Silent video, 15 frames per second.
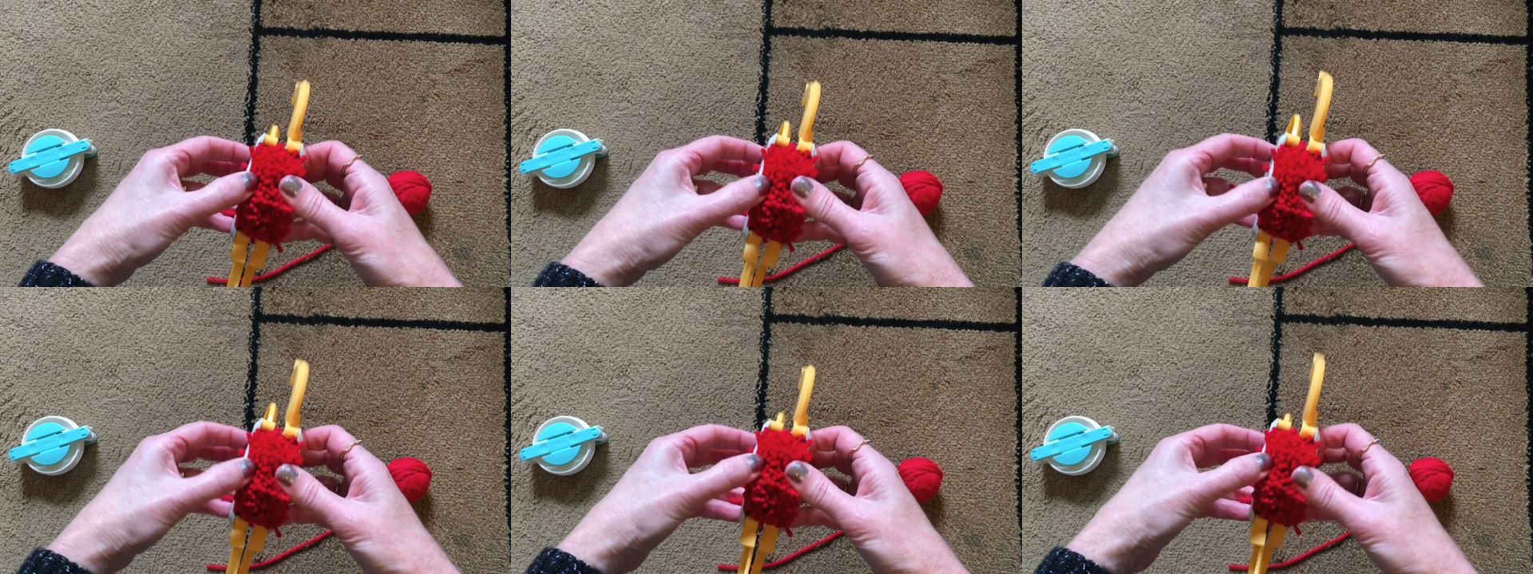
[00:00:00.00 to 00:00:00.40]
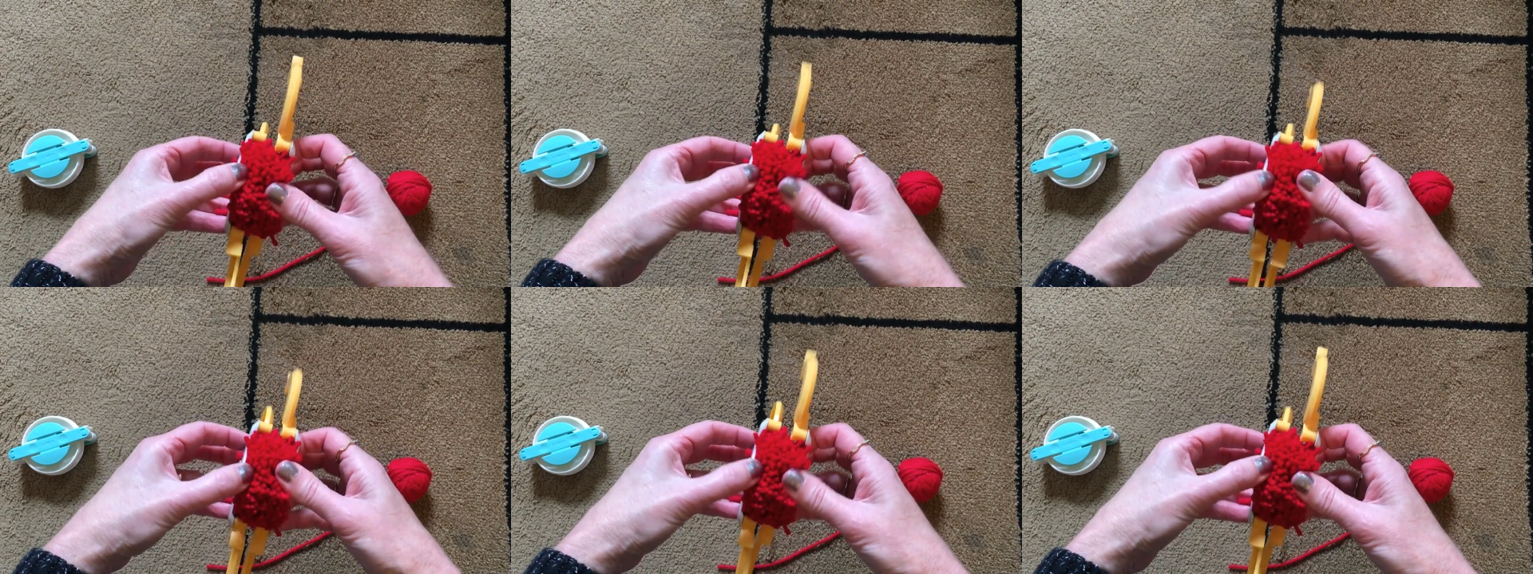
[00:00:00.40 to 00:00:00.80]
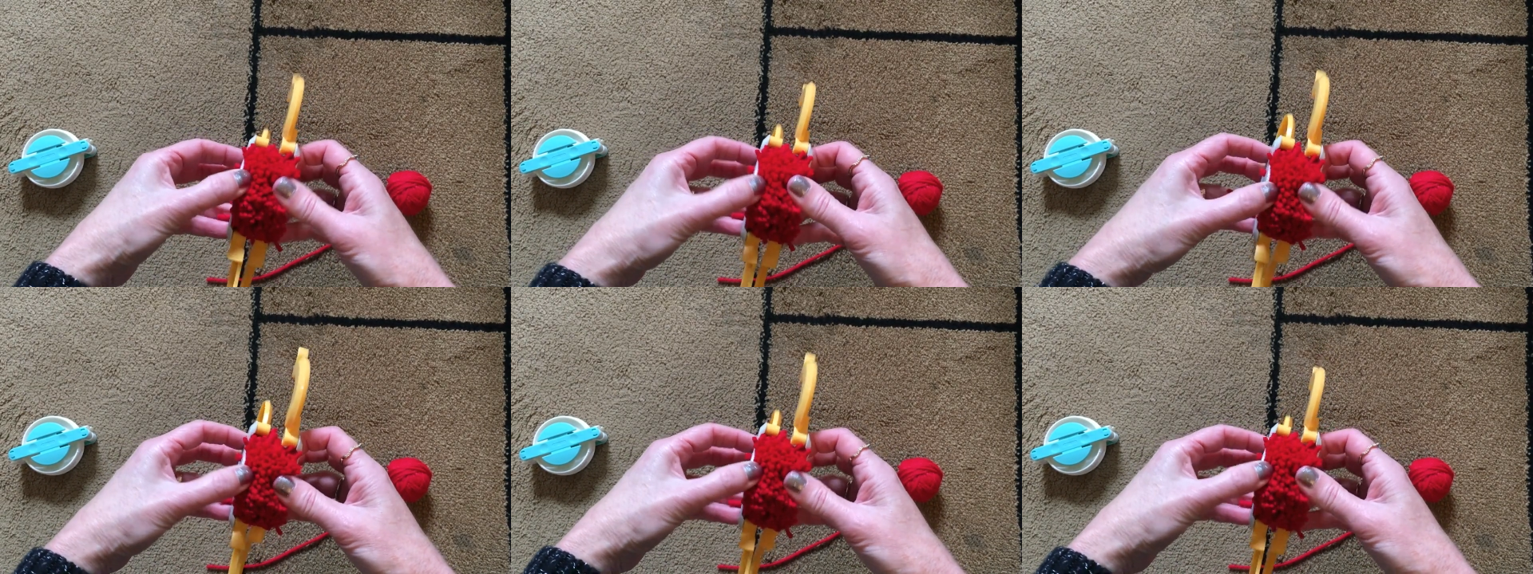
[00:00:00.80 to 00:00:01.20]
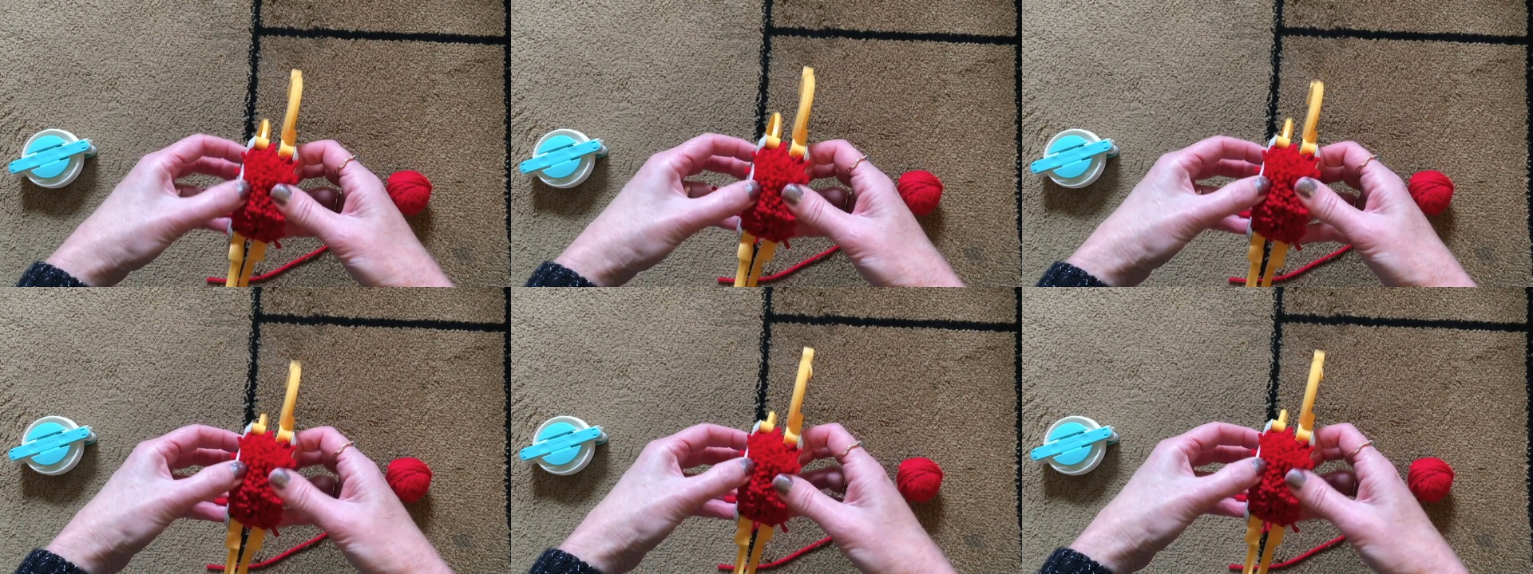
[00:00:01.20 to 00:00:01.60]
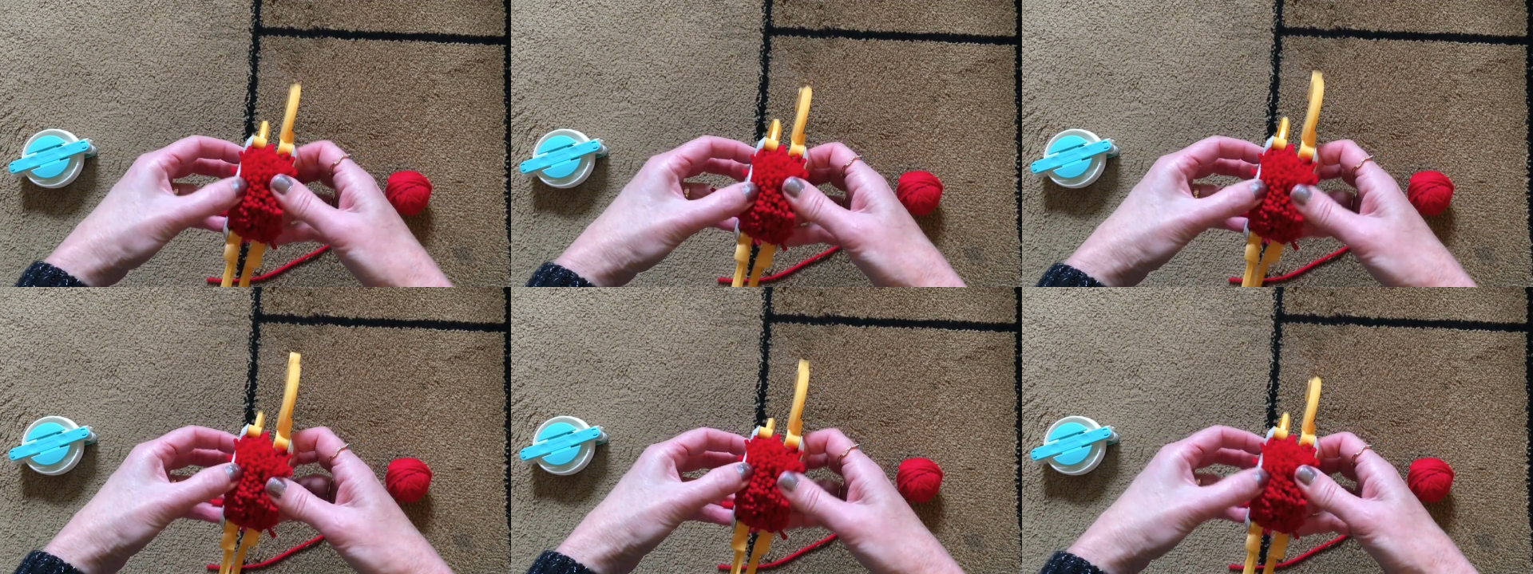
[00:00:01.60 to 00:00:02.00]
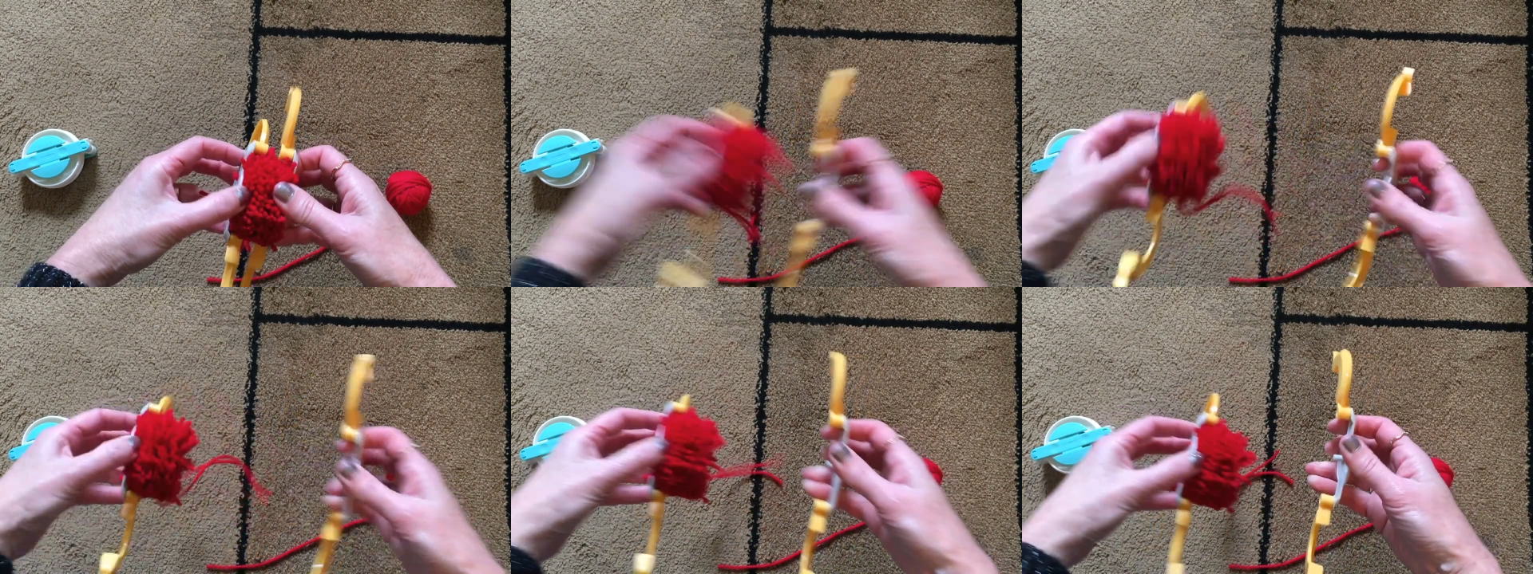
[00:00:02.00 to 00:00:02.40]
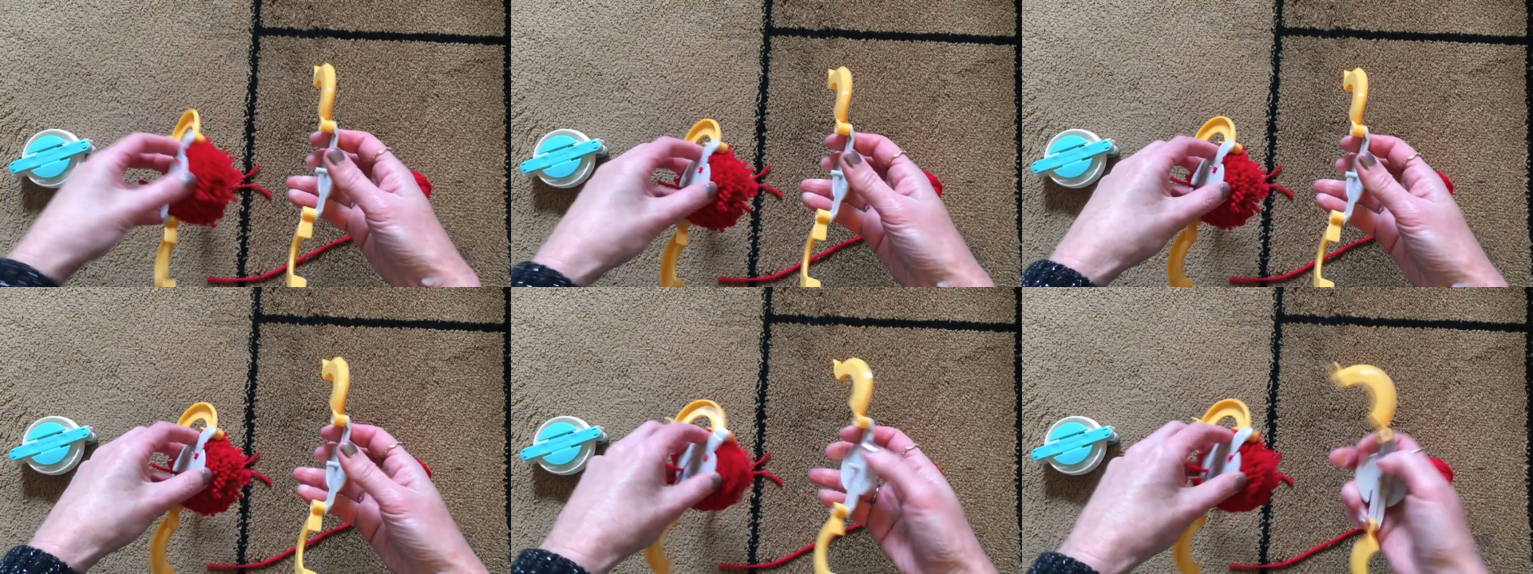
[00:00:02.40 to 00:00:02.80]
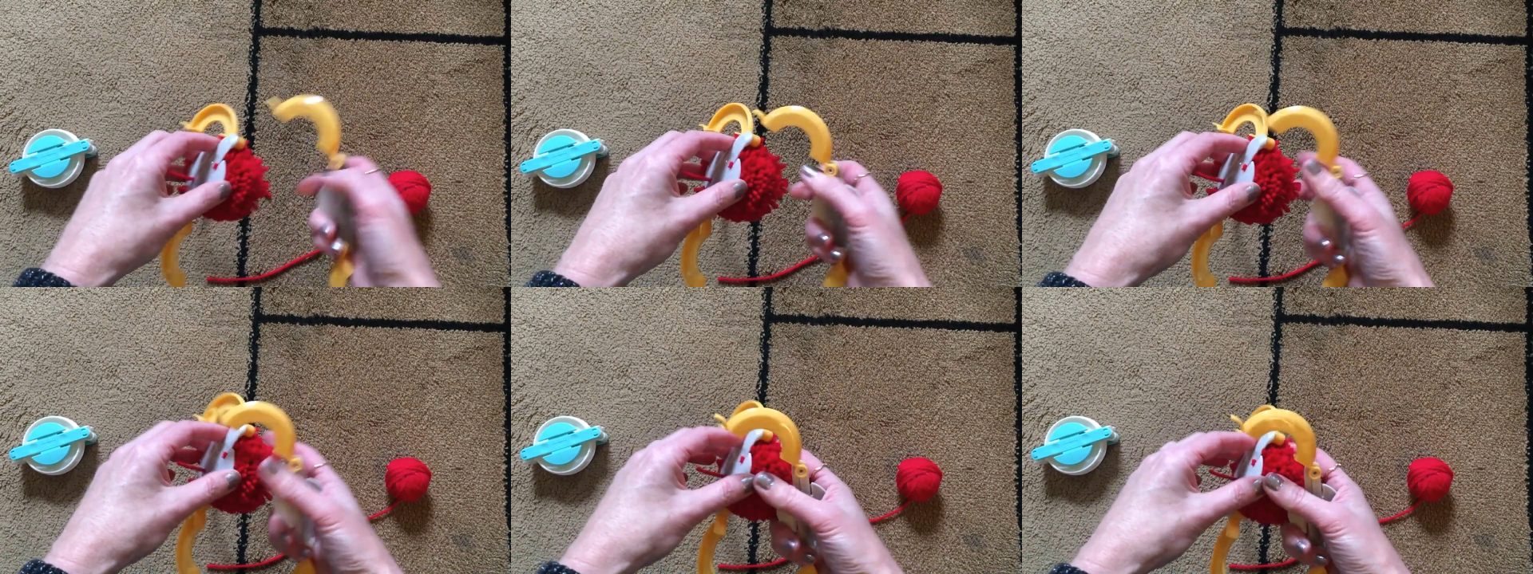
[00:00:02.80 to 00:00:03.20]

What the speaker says: No face is visible, so there are no lips to read.